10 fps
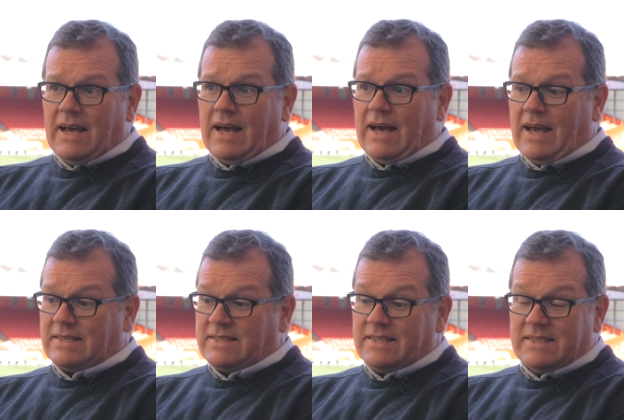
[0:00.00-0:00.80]
Uh,
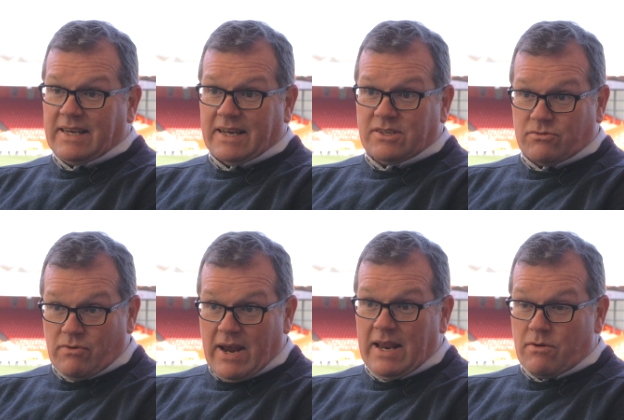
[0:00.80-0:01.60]
and season tickets
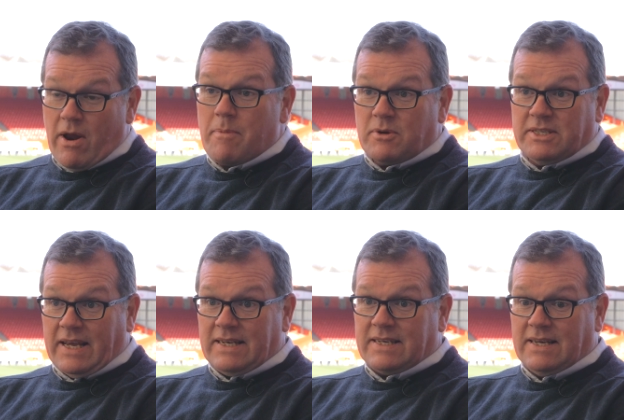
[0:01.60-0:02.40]
really
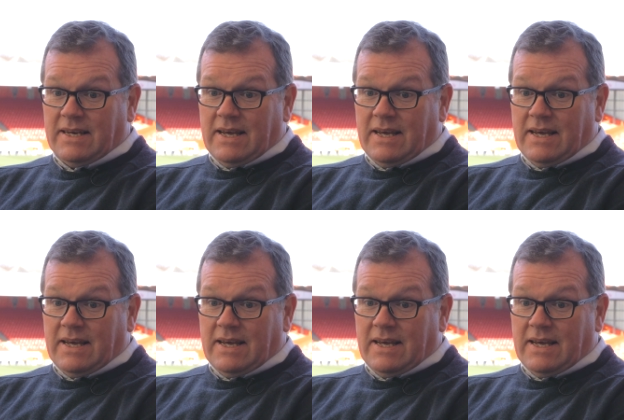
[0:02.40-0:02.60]
represent